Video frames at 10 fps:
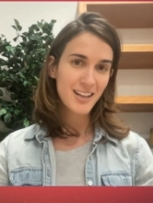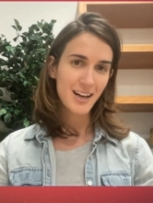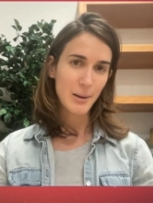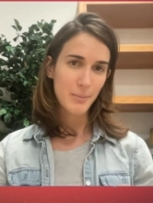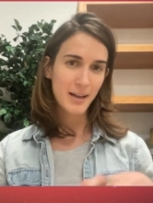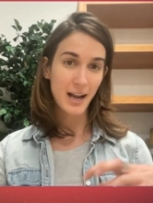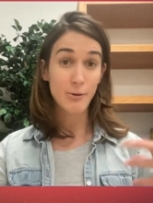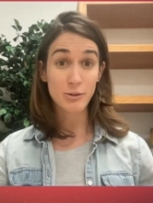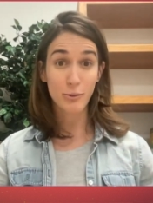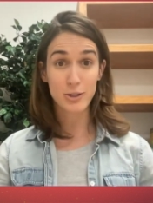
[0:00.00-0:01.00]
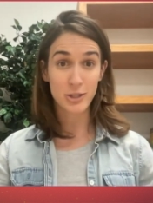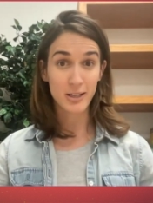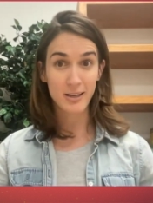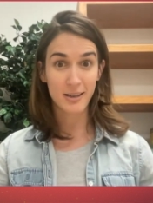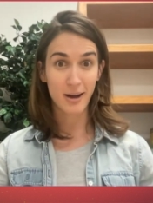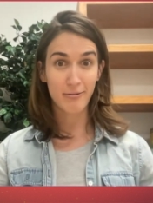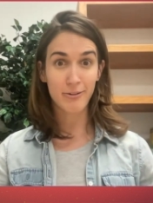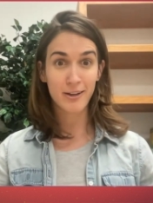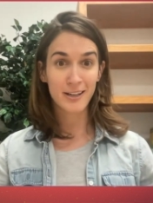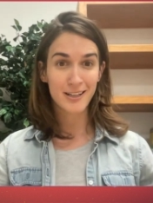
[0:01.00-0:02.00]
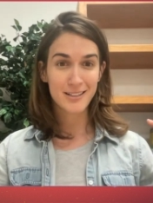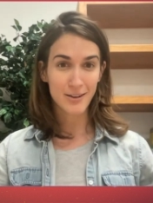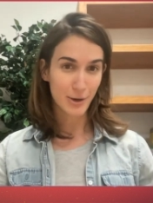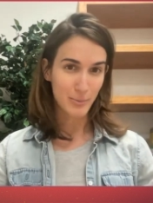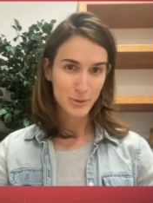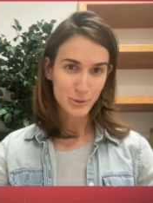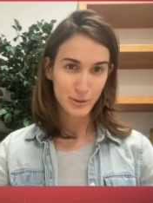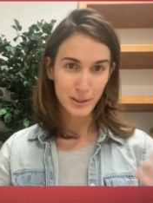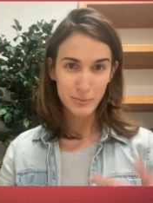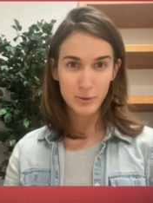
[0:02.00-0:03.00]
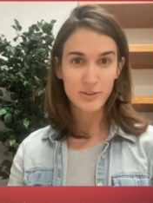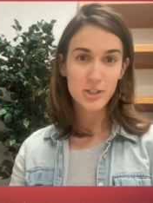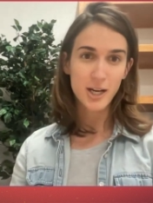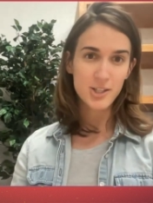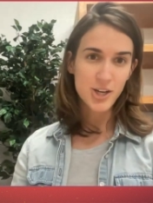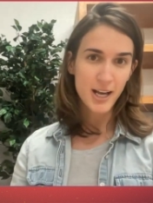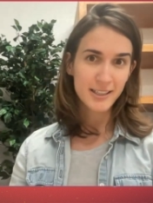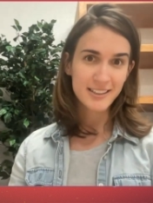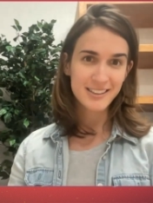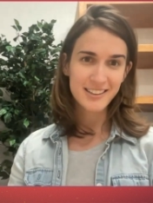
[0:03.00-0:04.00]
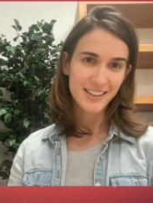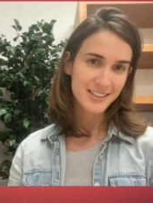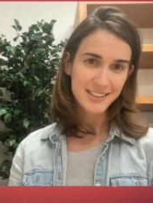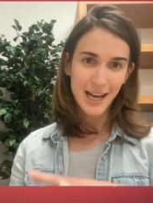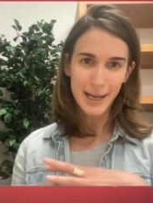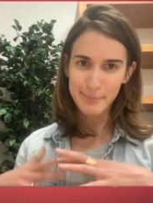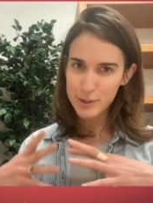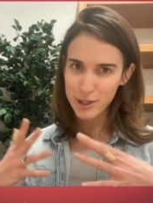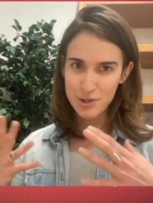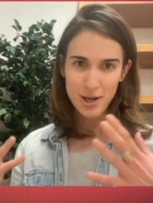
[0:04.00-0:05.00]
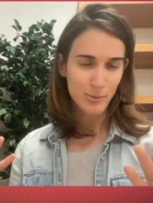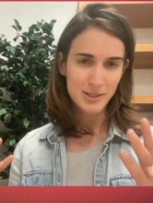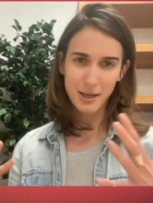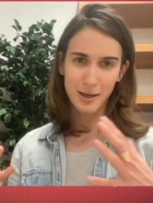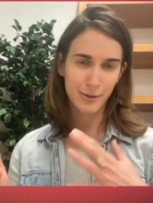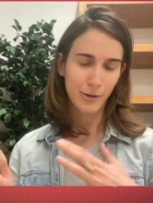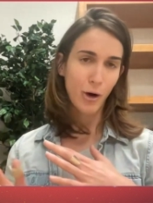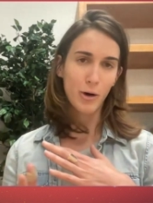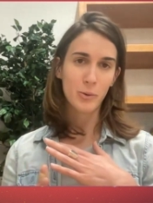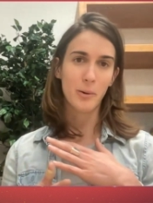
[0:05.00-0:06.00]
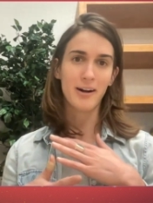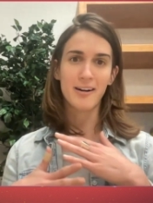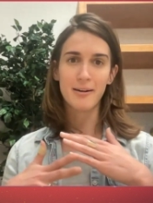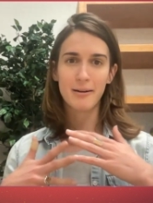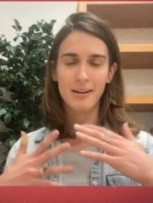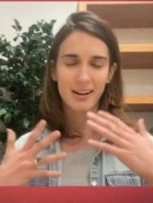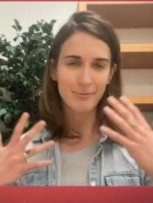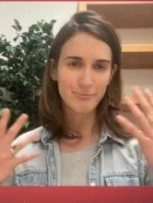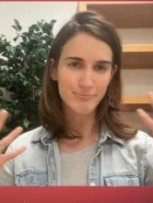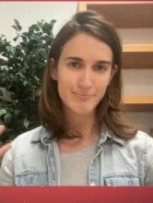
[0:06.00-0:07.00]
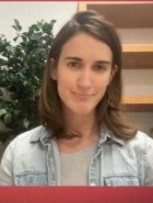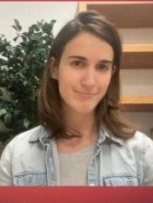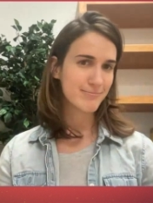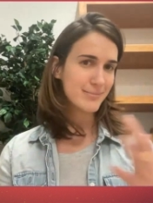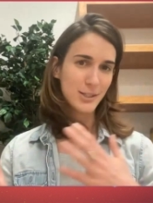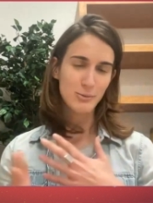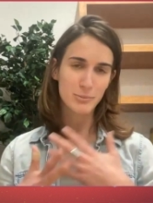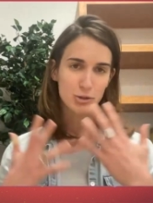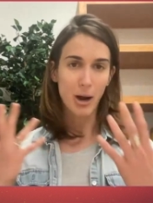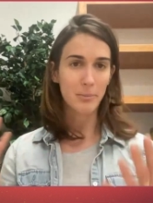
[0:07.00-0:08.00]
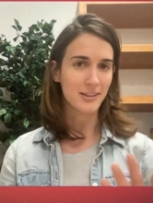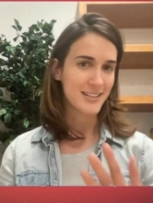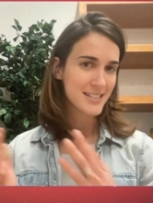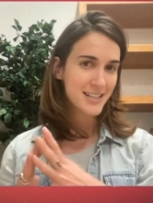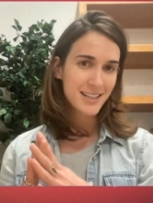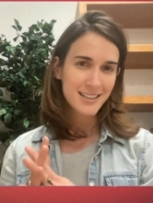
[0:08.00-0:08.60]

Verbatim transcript: Um, and I was fortunate enough to have an opportunity to move to Shenzhen. And at the time, Shenzhen was kind of the hardware, um, you know, metropolis.